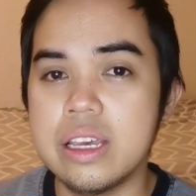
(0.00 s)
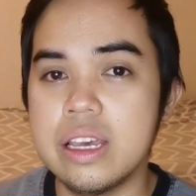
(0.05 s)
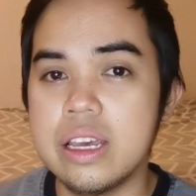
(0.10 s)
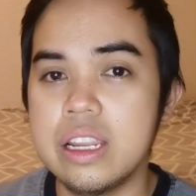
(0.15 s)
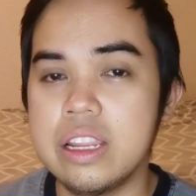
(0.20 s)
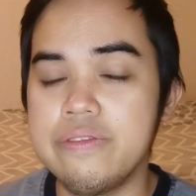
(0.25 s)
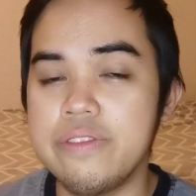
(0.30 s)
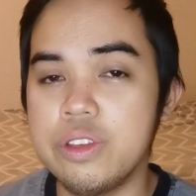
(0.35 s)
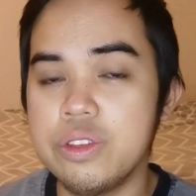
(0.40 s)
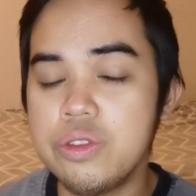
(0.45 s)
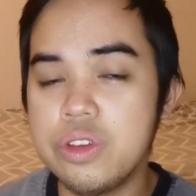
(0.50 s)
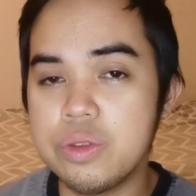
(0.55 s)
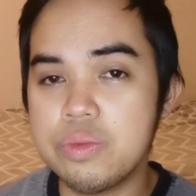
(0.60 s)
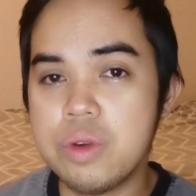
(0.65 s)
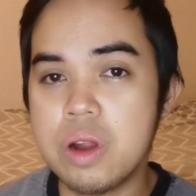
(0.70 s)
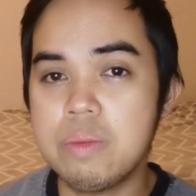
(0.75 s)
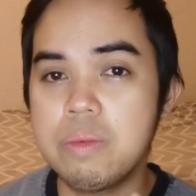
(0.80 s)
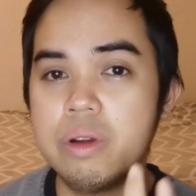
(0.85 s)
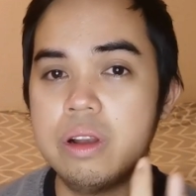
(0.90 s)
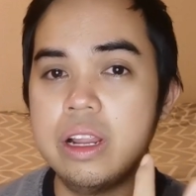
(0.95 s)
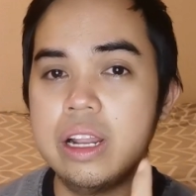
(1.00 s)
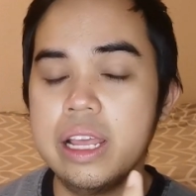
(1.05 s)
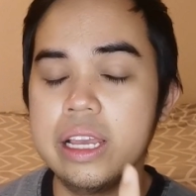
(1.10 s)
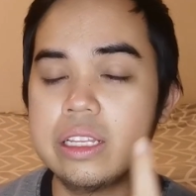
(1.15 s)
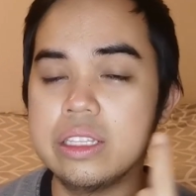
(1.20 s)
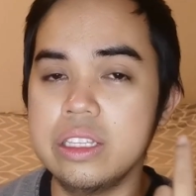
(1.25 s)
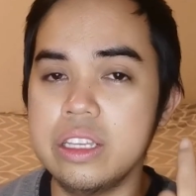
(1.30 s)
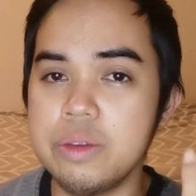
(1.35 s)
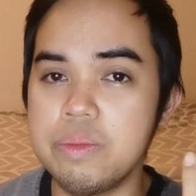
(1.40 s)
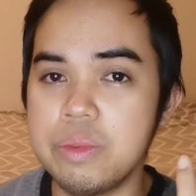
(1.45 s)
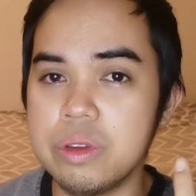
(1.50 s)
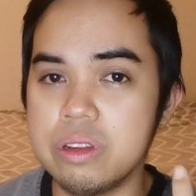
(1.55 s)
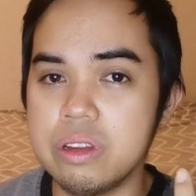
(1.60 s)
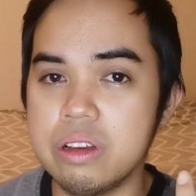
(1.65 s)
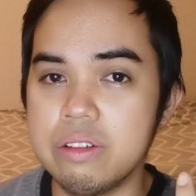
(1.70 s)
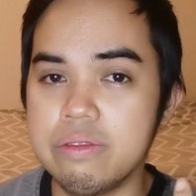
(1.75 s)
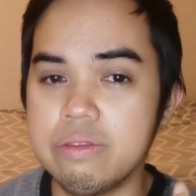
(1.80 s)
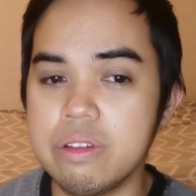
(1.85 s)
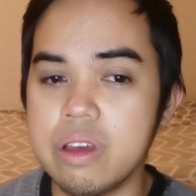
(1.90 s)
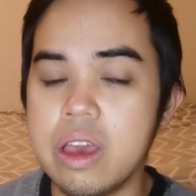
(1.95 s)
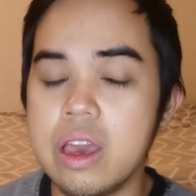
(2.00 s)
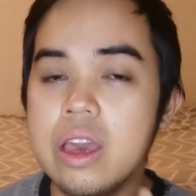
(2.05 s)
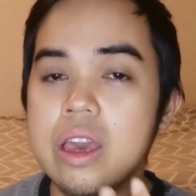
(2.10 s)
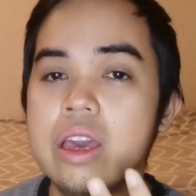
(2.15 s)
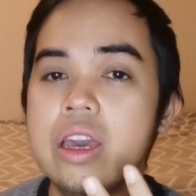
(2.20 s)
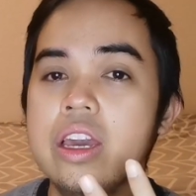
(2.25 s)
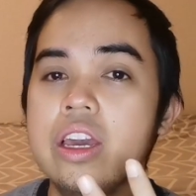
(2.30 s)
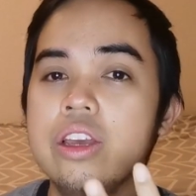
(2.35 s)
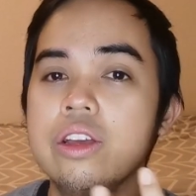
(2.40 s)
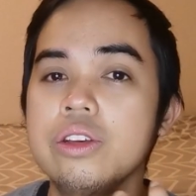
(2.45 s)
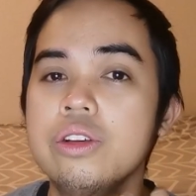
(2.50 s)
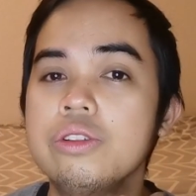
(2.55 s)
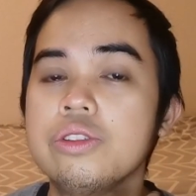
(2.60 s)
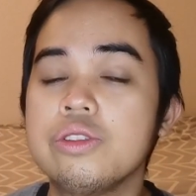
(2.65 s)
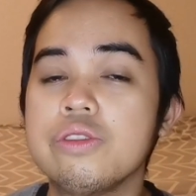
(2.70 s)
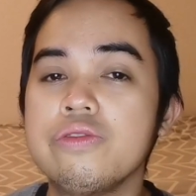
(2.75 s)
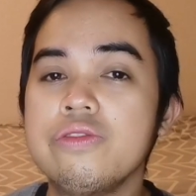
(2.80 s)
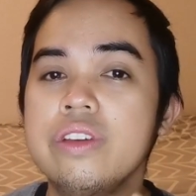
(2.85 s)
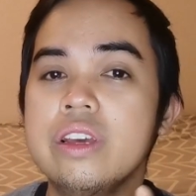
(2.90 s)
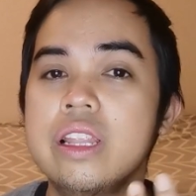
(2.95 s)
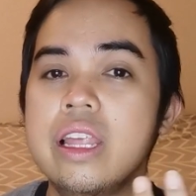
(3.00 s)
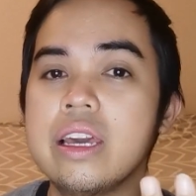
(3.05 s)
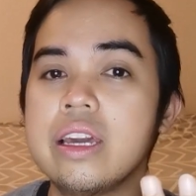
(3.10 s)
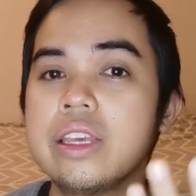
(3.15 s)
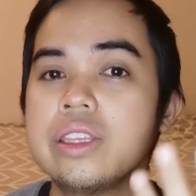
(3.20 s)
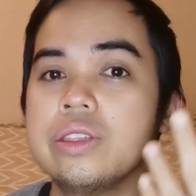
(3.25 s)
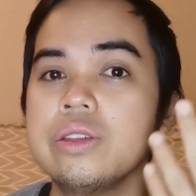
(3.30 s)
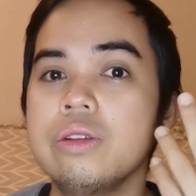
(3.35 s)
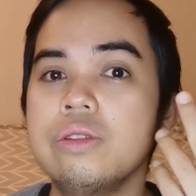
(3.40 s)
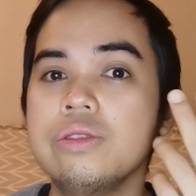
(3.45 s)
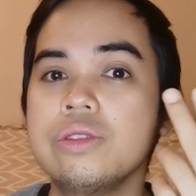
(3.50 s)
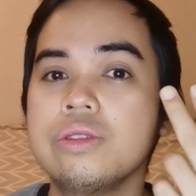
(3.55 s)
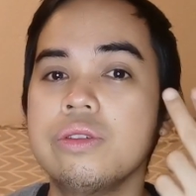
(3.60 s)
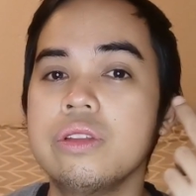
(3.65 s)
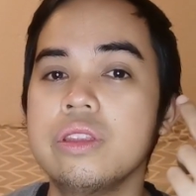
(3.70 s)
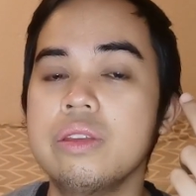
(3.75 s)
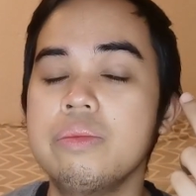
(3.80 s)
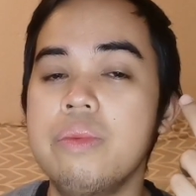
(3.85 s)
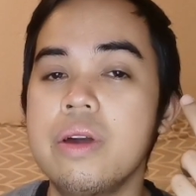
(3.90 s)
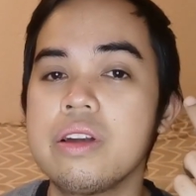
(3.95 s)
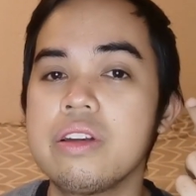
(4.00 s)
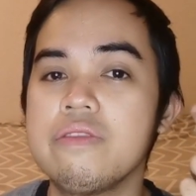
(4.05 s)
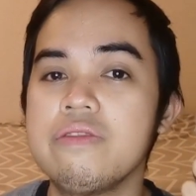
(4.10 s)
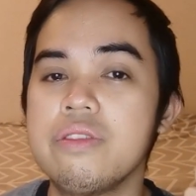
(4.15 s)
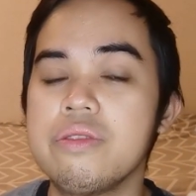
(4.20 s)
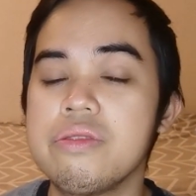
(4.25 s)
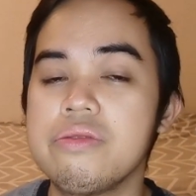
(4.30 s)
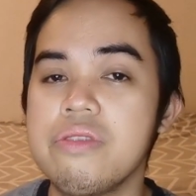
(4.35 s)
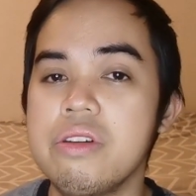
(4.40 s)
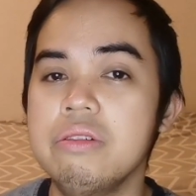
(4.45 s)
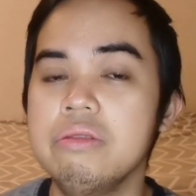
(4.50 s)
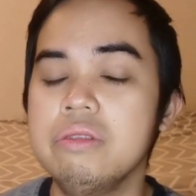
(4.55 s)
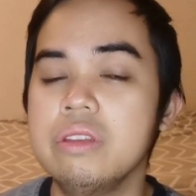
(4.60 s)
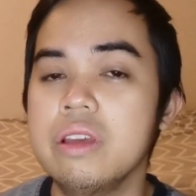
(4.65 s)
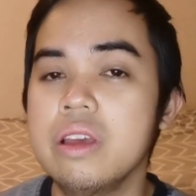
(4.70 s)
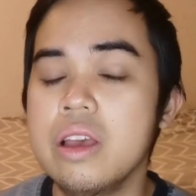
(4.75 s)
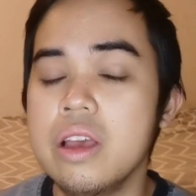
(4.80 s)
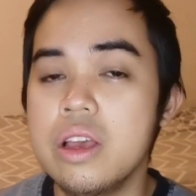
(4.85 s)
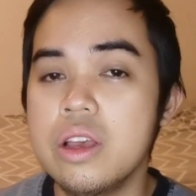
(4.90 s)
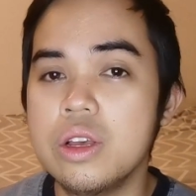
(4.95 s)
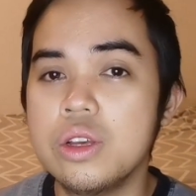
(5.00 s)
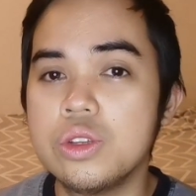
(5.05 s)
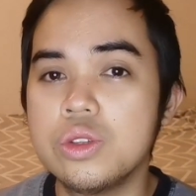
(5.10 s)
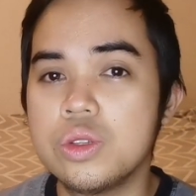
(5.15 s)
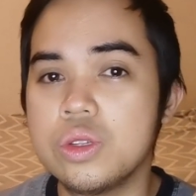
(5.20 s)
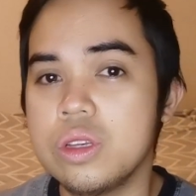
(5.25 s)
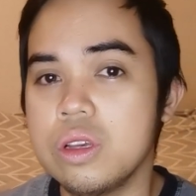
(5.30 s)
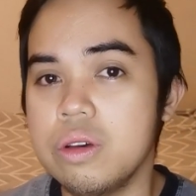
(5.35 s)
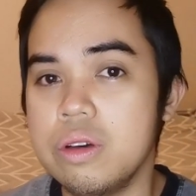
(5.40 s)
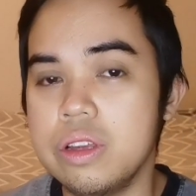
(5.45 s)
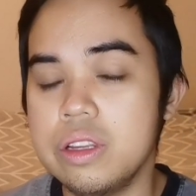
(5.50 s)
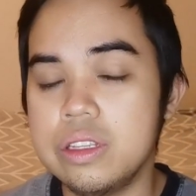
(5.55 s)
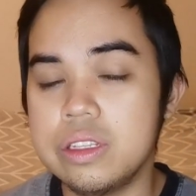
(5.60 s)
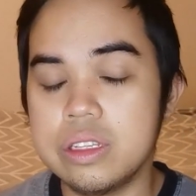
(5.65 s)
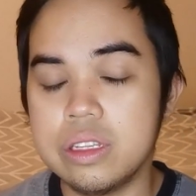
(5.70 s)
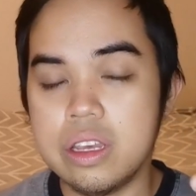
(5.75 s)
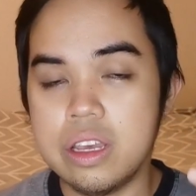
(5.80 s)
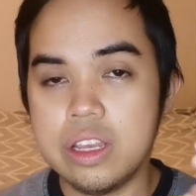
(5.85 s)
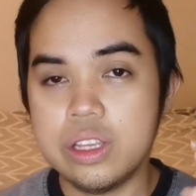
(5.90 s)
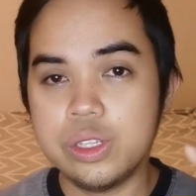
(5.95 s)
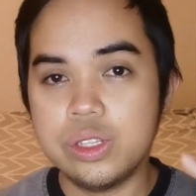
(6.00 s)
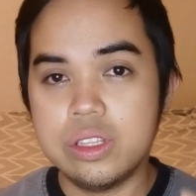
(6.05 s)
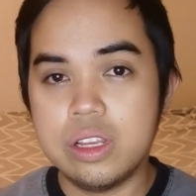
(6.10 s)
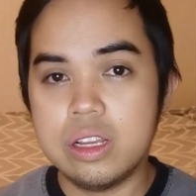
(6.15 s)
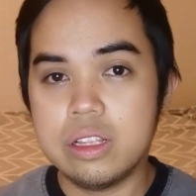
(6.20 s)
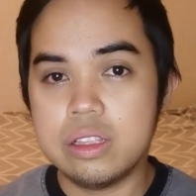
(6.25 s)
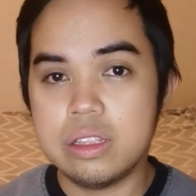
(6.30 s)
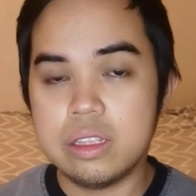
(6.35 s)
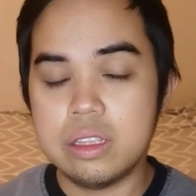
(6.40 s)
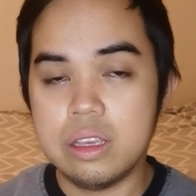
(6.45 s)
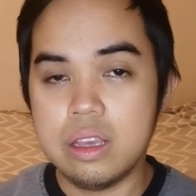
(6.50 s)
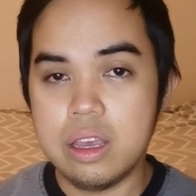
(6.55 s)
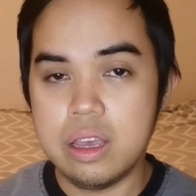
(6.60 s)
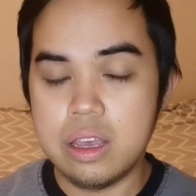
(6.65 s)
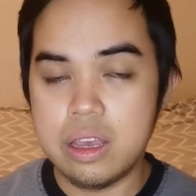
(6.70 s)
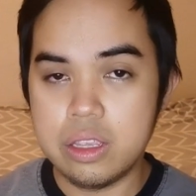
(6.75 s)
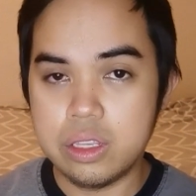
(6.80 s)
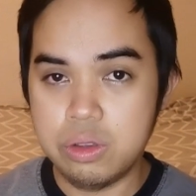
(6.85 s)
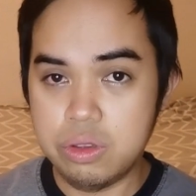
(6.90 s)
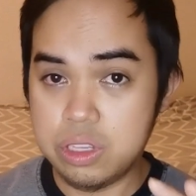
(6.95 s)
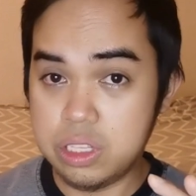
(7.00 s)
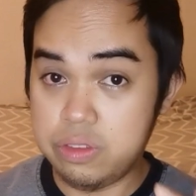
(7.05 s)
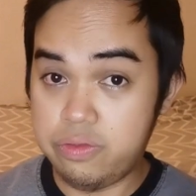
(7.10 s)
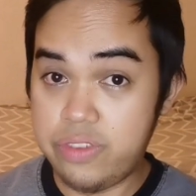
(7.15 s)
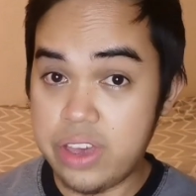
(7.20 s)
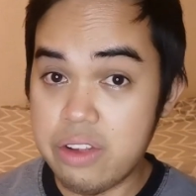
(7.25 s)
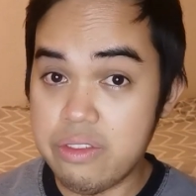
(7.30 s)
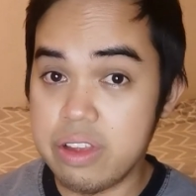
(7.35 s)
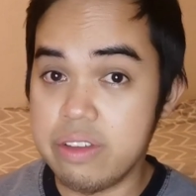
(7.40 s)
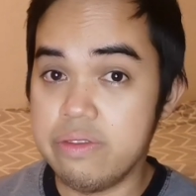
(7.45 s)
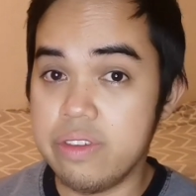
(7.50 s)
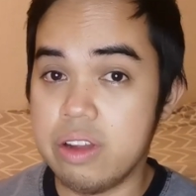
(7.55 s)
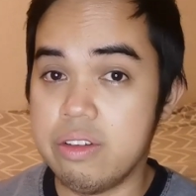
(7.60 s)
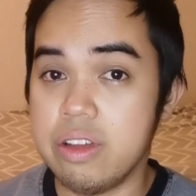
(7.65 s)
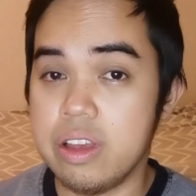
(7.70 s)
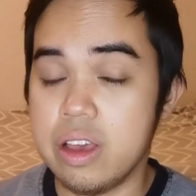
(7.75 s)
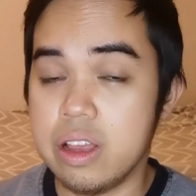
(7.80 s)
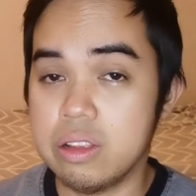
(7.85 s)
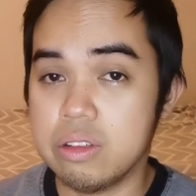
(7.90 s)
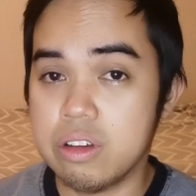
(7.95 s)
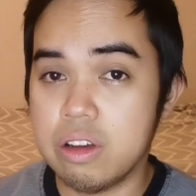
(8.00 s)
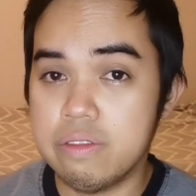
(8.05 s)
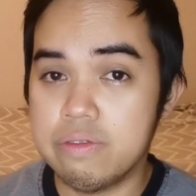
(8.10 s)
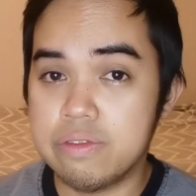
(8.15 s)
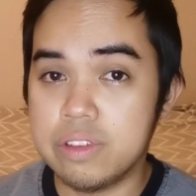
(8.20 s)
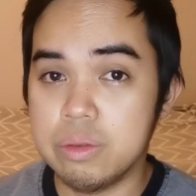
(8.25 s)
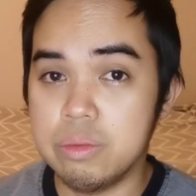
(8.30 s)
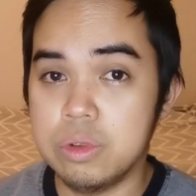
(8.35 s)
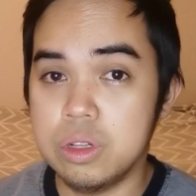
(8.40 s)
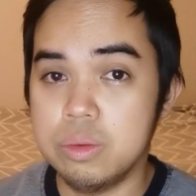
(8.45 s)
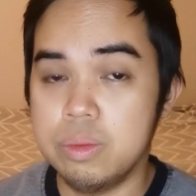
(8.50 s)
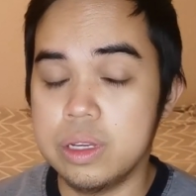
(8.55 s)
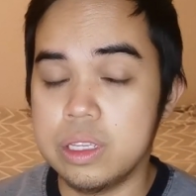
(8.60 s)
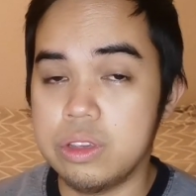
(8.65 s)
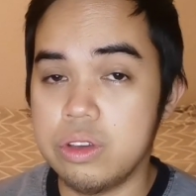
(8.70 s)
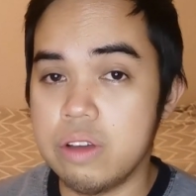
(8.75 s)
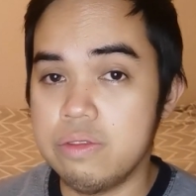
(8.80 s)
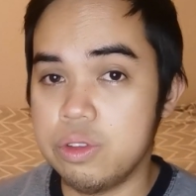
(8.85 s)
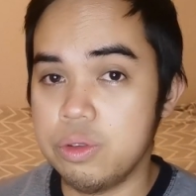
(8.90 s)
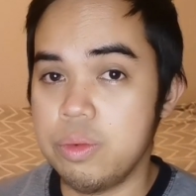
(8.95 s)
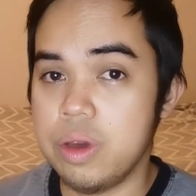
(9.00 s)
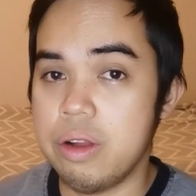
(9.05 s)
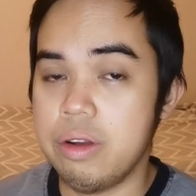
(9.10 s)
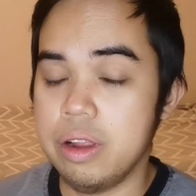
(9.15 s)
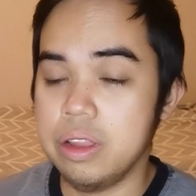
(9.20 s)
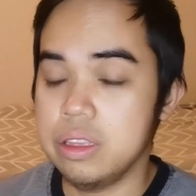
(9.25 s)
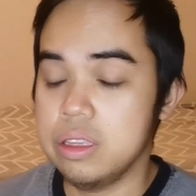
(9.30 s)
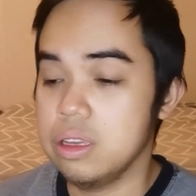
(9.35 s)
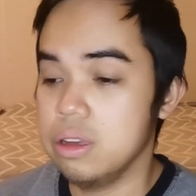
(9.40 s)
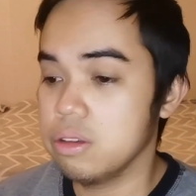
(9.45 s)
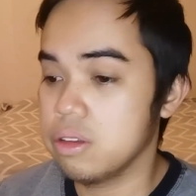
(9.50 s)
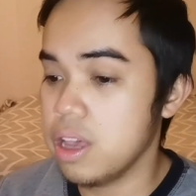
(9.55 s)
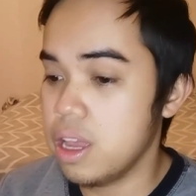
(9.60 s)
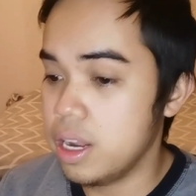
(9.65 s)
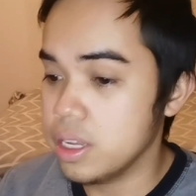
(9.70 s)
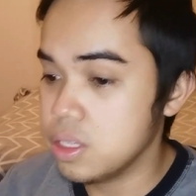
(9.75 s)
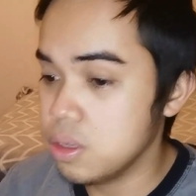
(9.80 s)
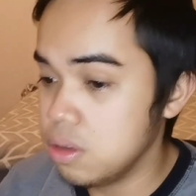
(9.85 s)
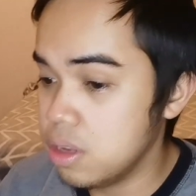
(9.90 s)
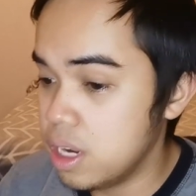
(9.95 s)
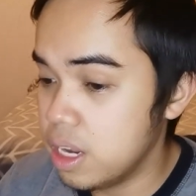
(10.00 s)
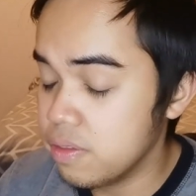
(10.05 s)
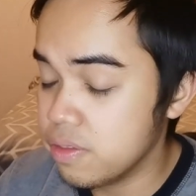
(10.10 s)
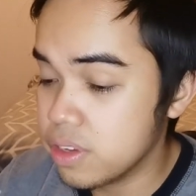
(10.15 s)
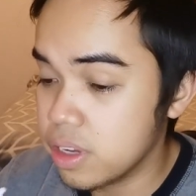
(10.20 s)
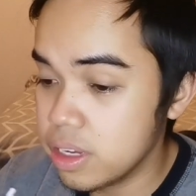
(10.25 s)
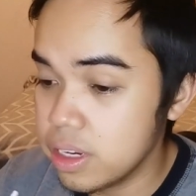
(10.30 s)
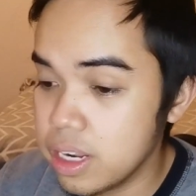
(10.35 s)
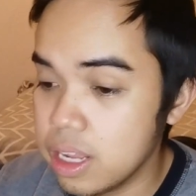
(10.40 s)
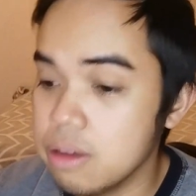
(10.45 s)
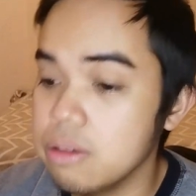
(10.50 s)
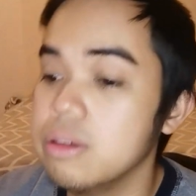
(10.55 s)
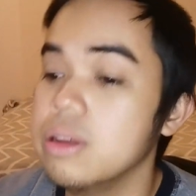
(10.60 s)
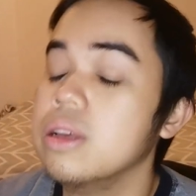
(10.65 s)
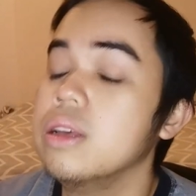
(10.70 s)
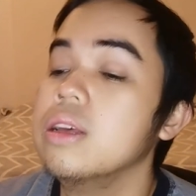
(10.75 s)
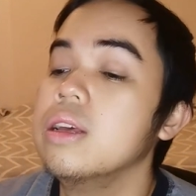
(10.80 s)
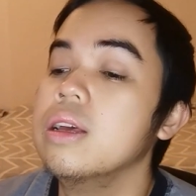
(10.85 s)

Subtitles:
And if you do it properly, like deep enough, it'll also feel like it's also at the back of your throat. So it's not, so it's very, very uncomfortable, but you have to bear it. Okay, let's do the left side now.